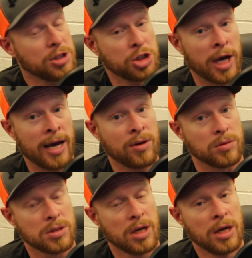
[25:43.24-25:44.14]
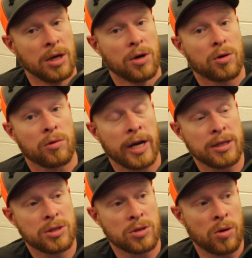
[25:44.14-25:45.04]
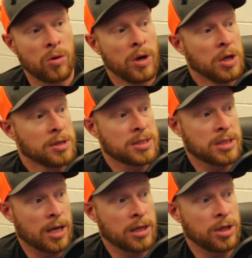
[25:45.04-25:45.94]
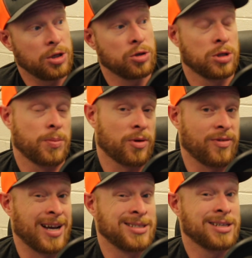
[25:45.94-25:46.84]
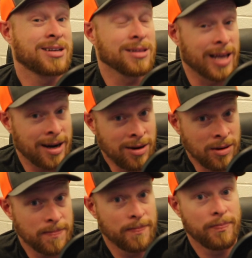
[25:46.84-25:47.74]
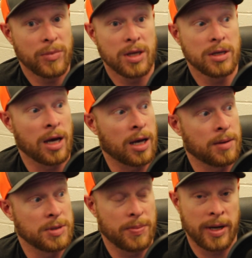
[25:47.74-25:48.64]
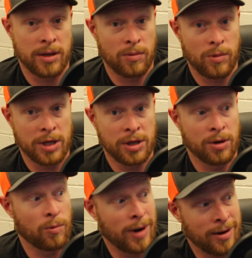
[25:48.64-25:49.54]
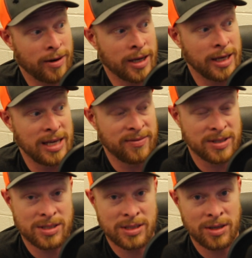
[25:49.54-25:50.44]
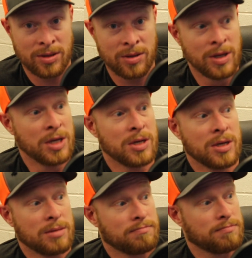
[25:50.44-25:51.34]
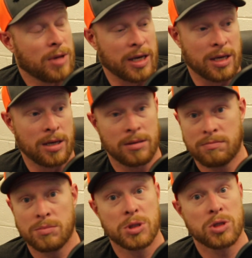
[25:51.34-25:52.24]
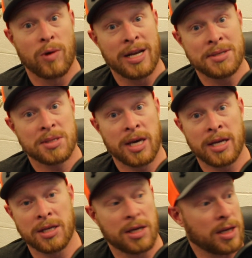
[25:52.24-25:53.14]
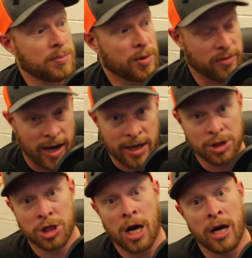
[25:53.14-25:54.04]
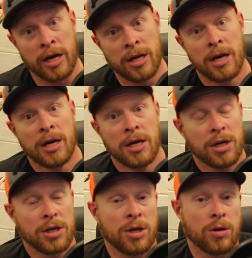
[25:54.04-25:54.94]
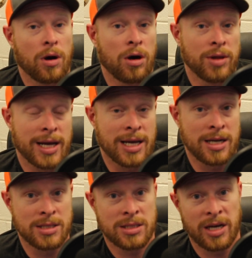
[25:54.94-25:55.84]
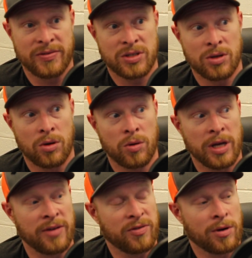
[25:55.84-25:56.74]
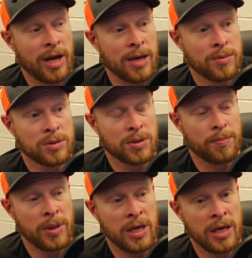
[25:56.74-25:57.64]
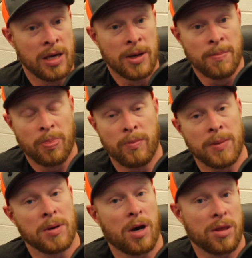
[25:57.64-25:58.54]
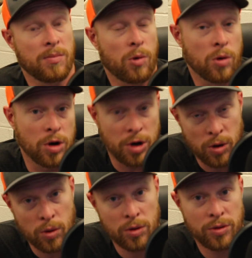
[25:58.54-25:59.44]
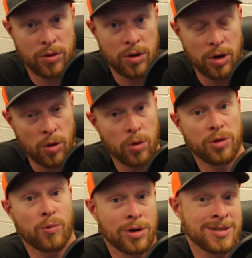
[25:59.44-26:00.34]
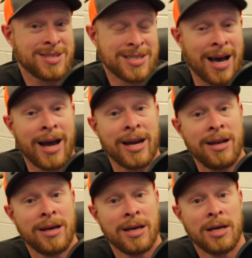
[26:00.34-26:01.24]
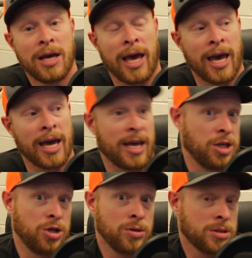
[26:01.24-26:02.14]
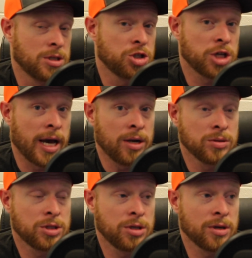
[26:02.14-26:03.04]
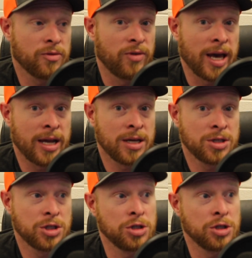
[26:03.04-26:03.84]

the shadows, right? So sun usually provides glare, depending on what you're wearing. Even still, like sweaty skin can provide a shine, all that kind of stuff. So if you're able to be maybe on the more northward side and use the shadows to your advantage,